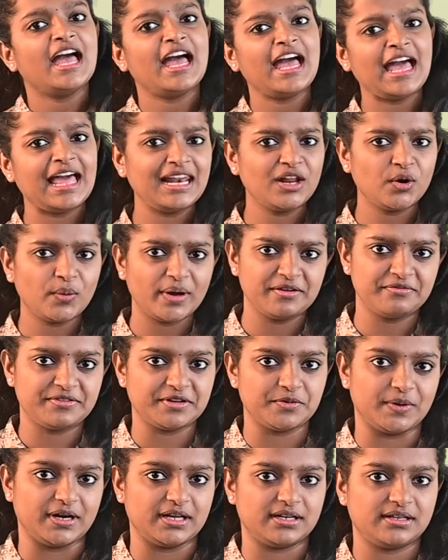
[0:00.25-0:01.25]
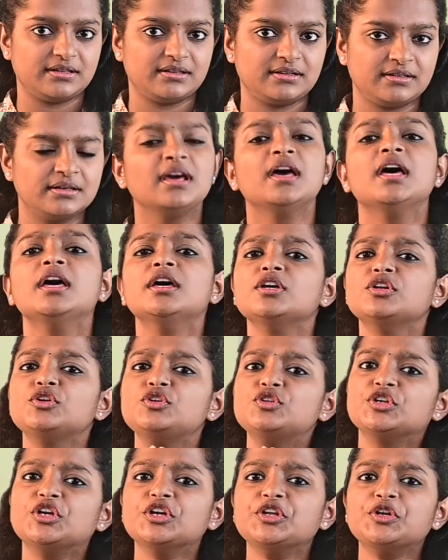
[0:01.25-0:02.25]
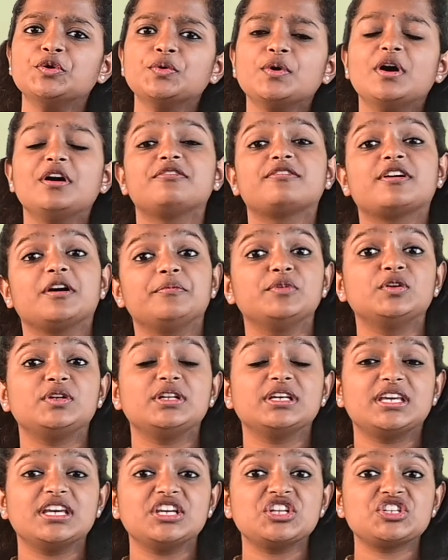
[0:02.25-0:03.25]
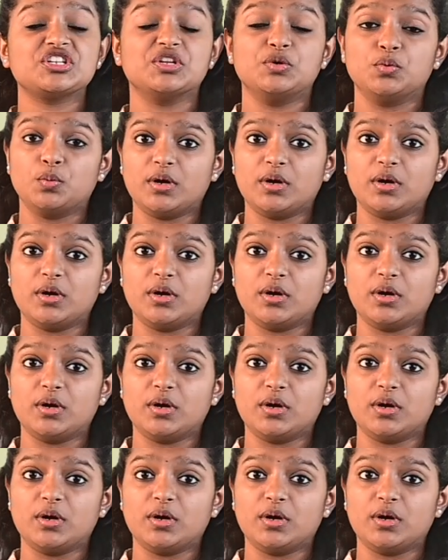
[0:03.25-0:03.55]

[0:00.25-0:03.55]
Hello everyone. Do you know how communication